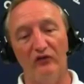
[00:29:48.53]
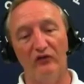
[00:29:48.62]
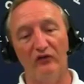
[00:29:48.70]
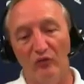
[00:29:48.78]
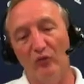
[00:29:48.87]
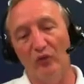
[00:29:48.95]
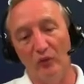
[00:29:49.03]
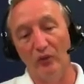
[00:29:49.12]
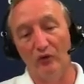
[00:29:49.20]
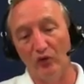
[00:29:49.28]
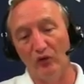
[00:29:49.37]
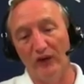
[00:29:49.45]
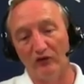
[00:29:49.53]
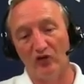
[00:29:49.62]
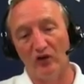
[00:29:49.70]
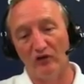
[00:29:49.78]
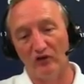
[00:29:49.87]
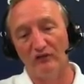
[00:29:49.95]
we were doing that,
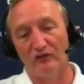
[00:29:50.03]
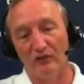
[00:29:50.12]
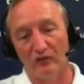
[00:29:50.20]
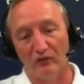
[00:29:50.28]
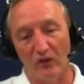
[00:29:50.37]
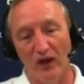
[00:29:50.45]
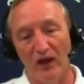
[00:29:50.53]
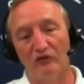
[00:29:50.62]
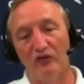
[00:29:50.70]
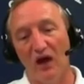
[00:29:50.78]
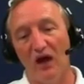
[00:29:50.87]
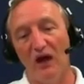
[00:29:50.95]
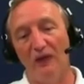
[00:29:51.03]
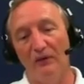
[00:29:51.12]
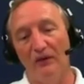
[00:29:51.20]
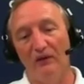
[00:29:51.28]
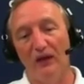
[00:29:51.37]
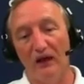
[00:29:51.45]
charging for ground time,
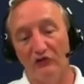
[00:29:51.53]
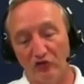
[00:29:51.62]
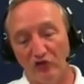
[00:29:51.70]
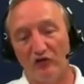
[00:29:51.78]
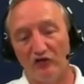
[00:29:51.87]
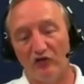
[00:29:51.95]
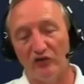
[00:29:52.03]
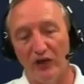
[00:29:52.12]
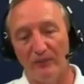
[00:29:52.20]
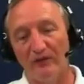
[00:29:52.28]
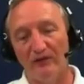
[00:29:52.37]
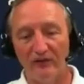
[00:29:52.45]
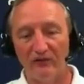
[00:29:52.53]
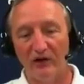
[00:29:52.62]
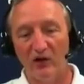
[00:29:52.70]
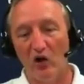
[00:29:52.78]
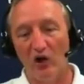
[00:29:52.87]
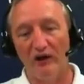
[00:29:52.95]
instructional time, I think they
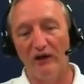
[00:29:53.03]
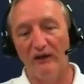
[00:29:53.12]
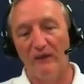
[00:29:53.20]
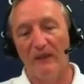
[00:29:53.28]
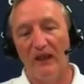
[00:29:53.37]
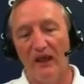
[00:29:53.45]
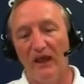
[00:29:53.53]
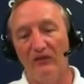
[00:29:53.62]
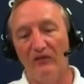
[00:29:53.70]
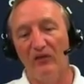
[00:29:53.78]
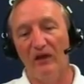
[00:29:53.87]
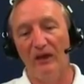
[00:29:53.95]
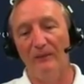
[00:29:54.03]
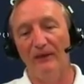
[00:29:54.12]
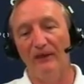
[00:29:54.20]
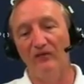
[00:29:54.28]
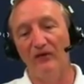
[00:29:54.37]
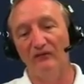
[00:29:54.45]
called it, and
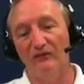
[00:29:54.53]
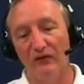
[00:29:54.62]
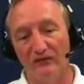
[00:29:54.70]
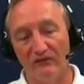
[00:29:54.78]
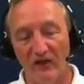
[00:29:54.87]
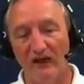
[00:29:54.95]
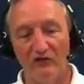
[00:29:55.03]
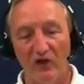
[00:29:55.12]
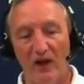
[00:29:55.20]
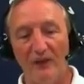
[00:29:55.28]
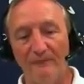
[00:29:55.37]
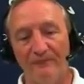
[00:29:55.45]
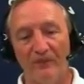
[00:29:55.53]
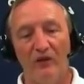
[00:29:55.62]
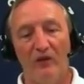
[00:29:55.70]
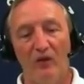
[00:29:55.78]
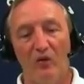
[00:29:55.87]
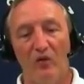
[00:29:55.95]
then flight time,
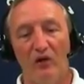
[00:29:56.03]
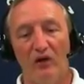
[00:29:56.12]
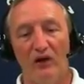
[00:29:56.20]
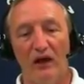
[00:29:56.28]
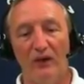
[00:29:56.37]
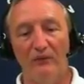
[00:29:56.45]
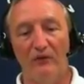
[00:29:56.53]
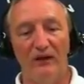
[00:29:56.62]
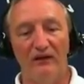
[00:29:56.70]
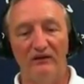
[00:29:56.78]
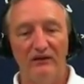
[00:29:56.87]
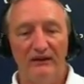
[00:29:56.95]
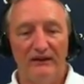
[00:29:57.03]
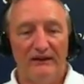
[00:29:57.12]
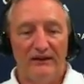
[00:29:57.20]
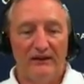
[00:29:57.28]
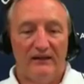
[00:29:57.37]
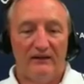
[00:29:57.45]
where and
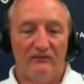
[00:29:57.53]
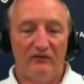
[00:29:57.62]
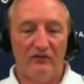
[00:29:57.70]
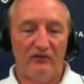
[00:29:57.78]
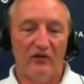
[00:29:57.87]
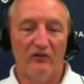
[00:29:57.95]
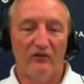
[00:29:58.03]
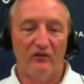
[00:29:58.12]
so